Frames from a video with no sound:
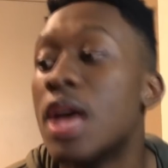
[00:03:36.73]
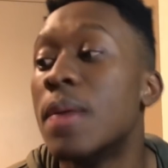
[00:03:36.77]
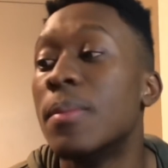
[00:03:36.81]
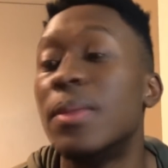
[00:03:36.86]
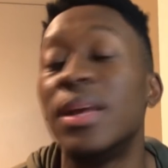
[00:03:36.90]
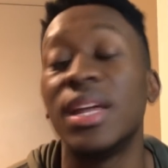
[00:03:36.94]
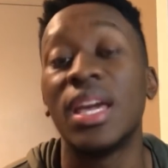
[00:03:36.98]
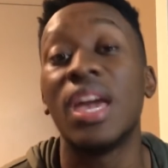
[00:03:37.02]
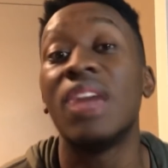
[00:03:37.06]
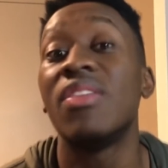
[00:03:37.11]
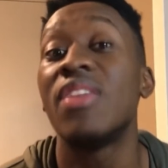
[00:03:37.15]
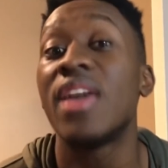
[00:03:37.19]

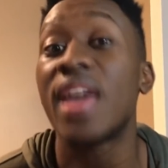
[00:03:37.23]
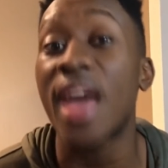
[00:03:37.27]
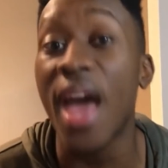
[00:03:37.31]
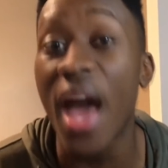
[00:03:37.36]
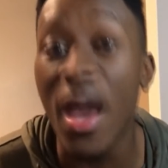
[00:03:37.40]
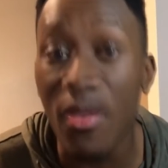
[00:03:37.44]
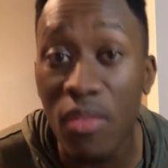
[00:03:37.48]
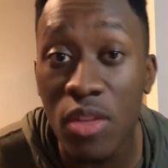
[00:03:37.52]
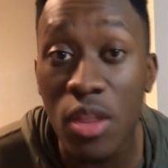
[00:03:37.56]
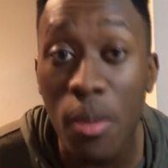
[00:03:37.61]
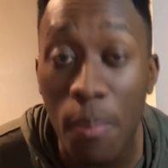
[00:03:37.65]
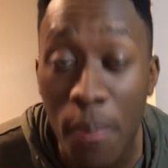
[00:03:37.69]
But again, they
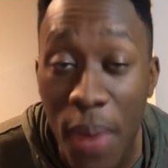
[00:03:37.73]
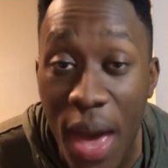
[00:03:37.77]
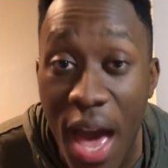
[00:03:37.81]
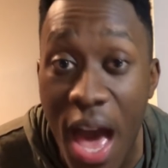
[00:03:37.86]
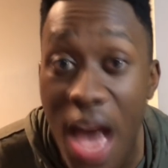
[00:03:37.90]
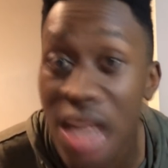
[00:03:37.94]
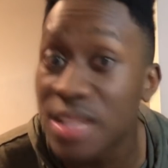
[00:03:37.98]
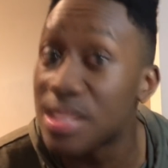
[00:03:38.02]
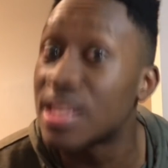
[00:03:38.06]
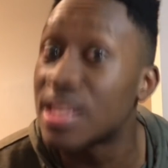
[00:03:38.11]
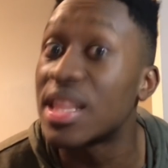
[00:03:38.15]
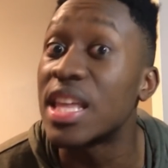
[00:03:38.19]
have in the
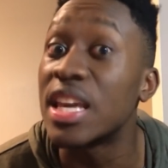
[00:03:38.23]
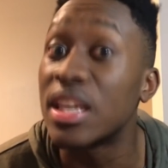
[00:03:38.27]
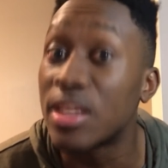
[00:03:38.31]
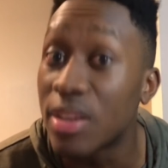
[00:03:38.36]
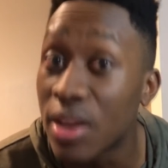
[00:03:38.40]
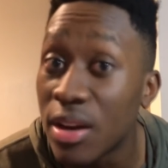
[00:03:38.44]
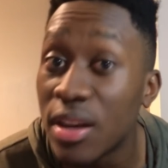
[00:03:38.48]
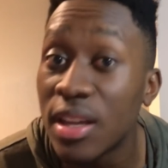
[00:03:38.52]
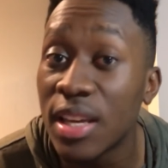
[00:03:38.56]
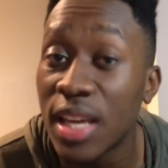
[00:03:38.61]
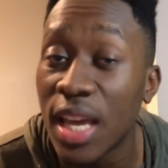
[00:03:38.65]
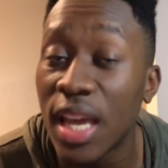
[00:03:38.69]
past, and they
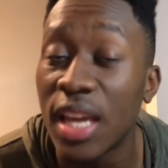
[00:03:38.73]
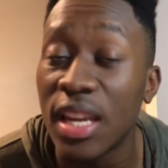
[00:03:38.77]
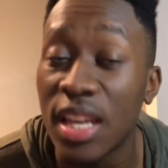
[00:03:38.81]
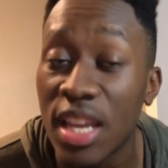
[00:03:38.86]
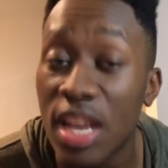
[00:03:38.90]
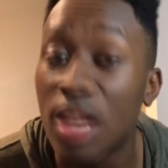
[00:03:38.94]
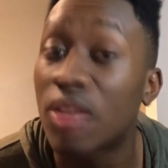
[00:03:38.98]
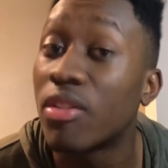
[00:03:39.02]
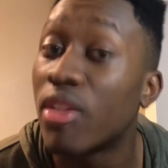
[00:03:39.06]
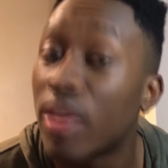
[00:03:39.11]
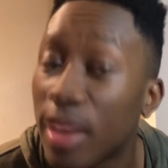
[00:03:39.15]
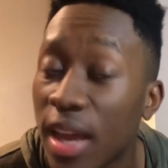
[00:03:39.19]
could again
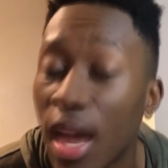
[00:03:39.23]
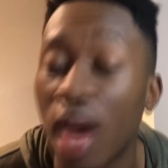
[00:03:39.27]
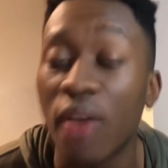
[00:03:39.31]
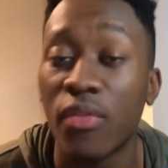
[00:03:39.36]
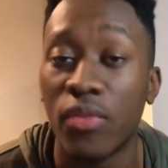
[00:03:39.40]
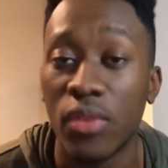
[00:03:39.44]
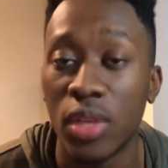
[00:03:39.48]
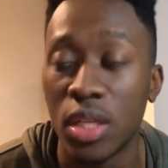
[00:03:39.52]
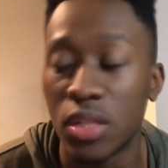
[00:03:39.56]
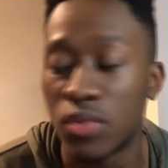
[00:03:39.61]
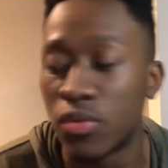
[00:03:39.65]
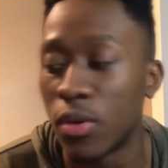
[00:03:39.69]
here. Look out
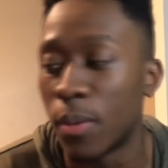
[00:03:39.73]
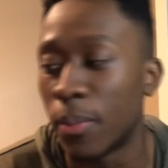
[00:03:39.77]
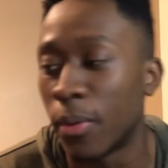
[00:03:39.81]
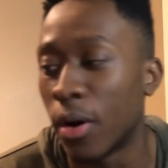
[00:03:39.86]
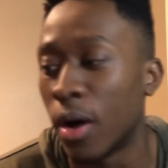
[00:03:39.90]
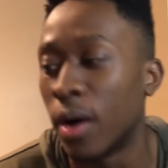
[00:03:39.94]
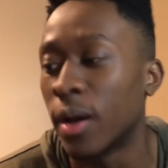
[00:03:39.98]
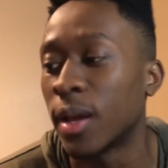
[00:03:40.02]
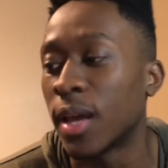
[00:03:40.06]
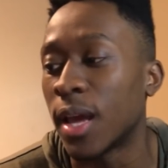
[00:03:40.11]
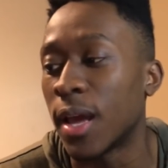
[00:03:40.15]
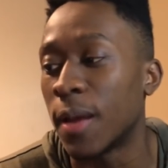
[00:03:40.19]
for this
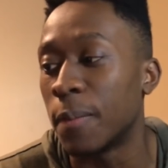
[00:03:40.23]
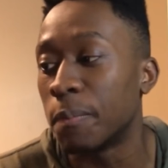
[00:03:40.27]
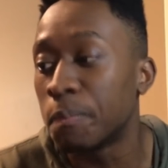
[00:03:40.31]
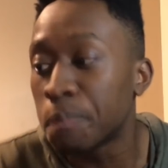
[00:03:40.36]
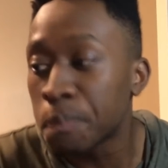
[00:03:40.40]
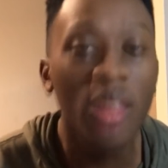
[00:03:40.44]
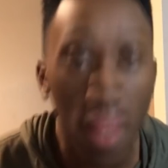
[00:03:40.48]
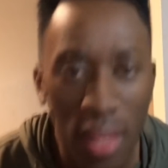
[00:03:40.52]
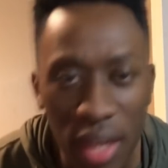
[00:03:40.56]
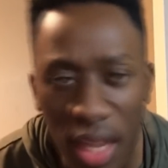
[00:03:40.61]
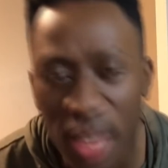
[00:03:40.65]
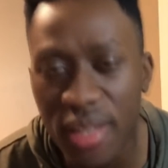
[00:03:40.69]
football game.
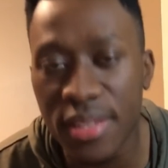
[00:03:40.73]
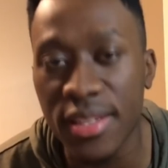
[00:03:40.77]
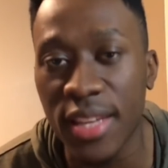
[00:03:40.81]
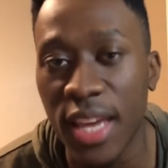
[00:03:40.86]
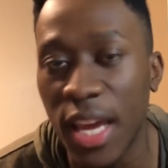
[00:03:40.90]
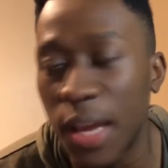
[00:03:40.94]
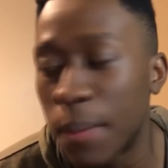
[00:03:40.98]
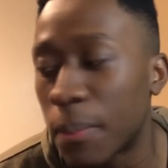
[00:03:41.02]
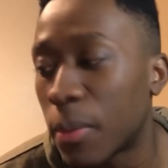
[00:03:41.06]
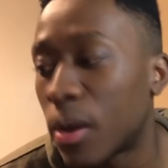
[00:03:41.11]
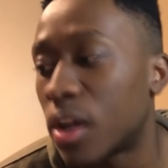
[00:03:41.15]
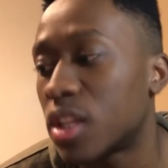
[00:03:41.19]
Next
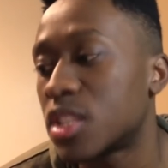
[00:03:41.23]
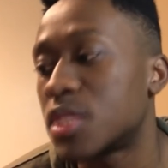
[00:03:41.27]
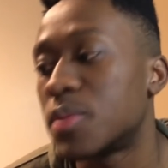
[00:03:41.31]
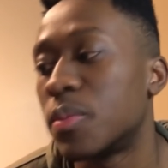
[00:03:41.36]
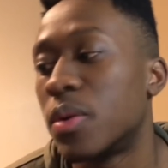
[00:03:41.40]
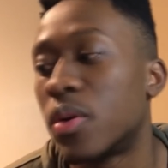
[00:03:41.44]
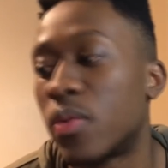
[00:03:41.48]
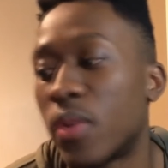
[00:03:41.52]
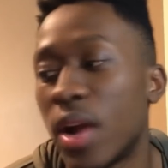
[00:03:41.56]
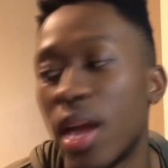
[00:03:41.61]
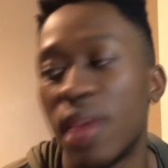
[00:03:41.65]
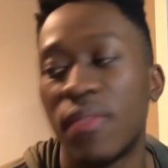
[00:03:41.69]
game,
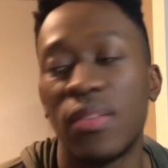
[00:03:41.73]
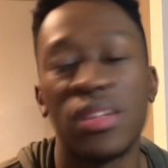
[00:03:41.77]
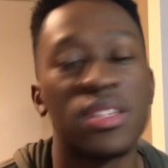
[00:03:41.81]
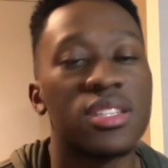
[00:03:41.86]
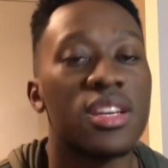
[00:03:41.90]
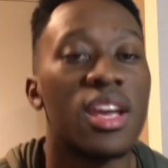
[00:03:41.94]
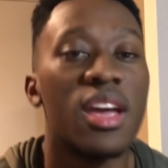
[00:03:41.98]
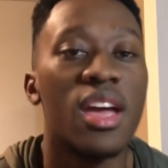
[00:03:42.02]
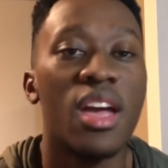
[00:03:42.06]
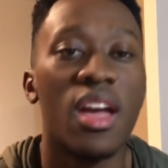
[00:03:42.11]
Baltimore Ravens.